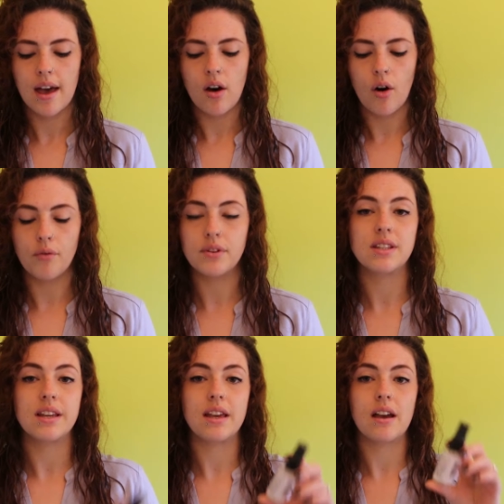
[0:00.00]

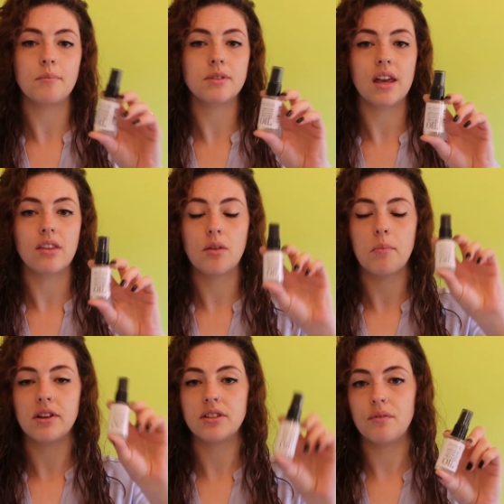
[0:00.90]
Obviously I'm saying that the
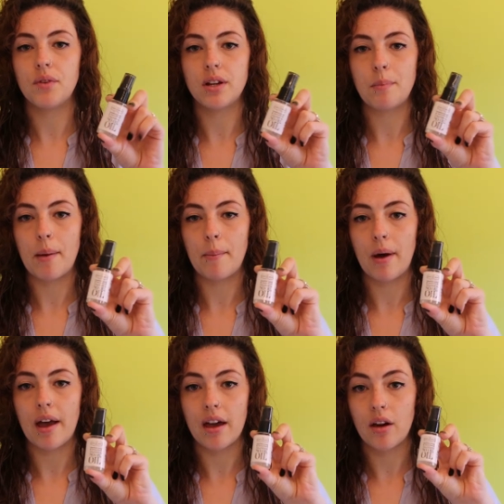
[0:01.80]
Percy and Reed made
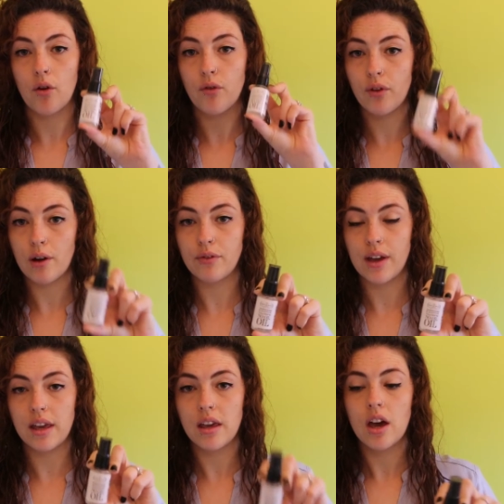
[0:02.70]
my hair go
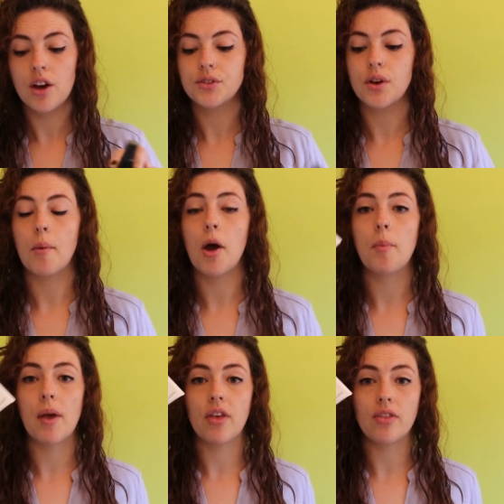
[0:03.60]
fluffy, so I'm
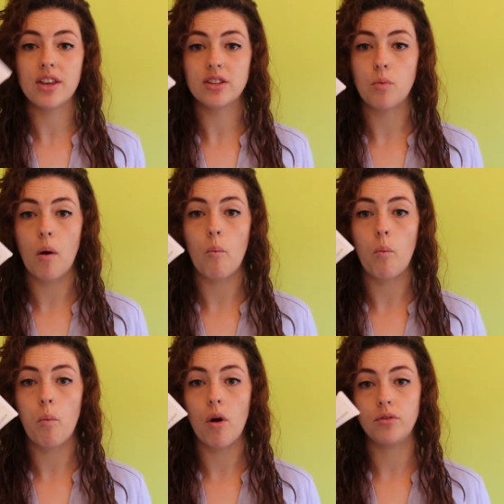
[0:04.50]
hoping that this
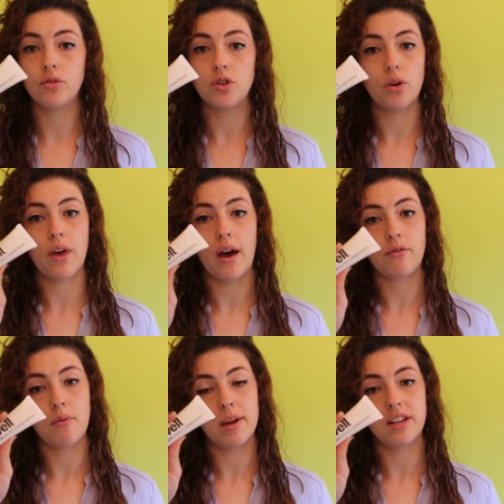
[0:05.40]
one won't do that
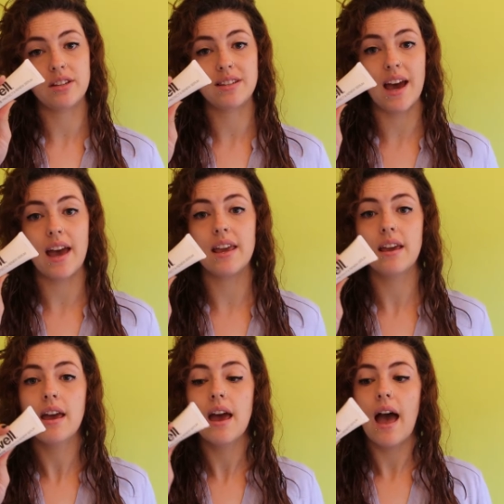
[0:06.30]
for me
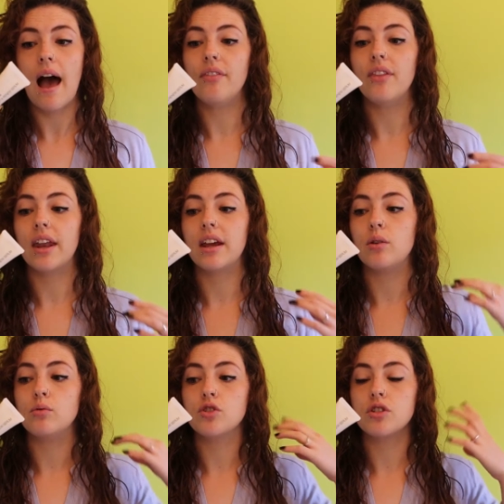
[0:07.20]
today and that it
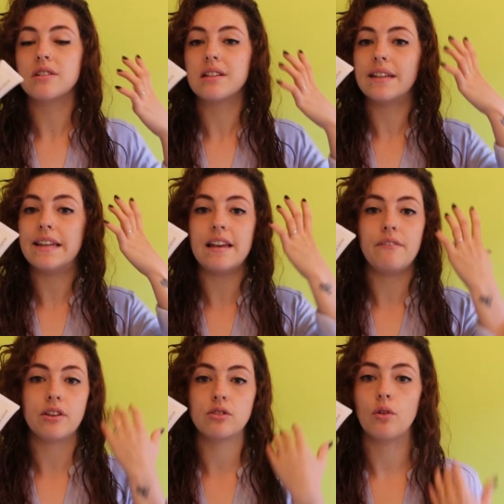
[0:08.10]
will just
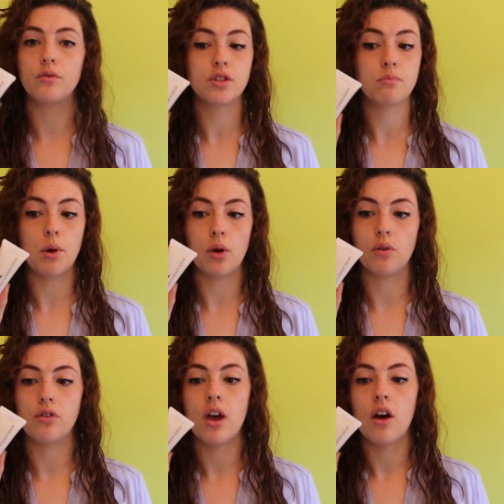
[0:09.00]
leave it sort of
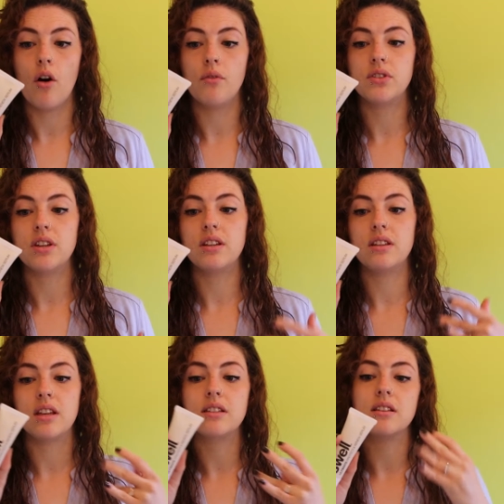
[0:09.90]
smooth. Obviously
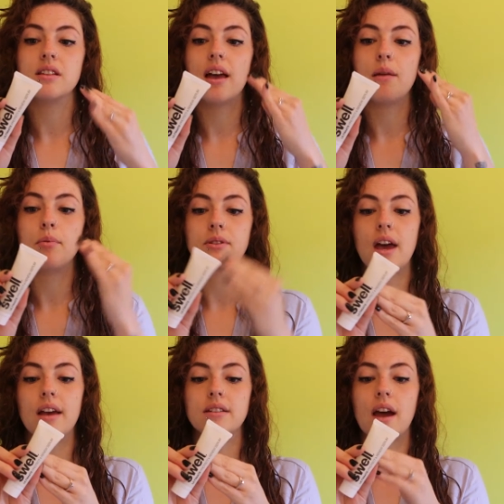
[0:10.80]
this is a
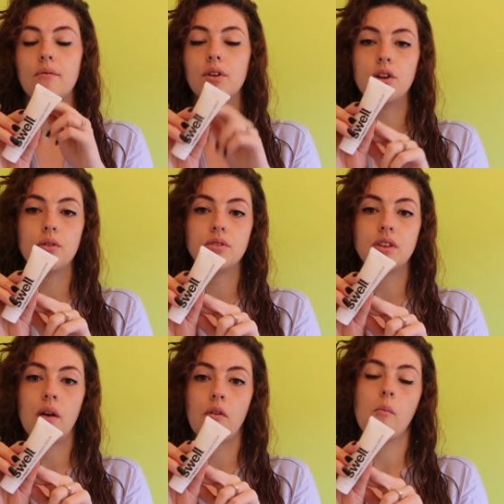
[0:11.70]
protect and renew
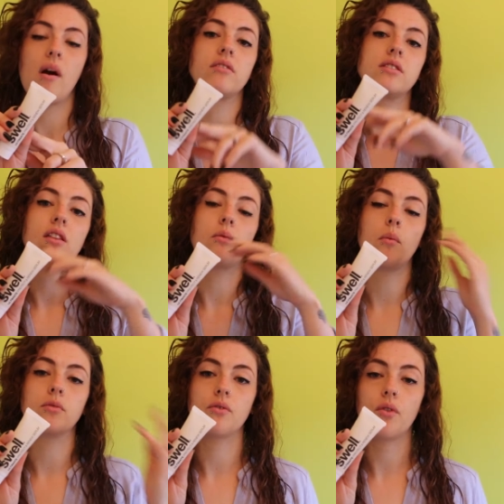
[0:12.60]
serum, whereas the other
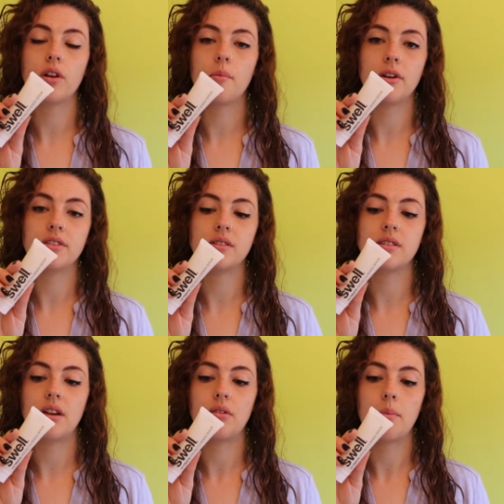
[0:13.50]
one was a volumizing
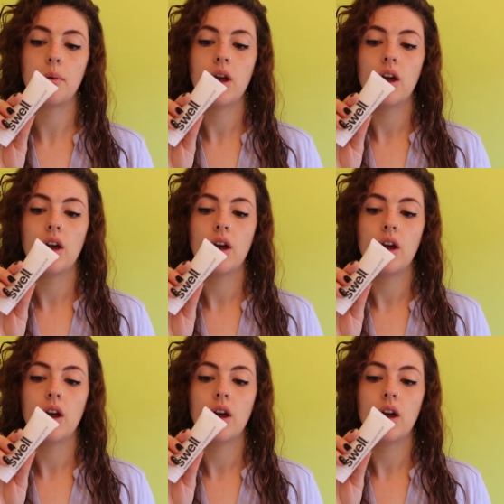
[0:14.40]
serum,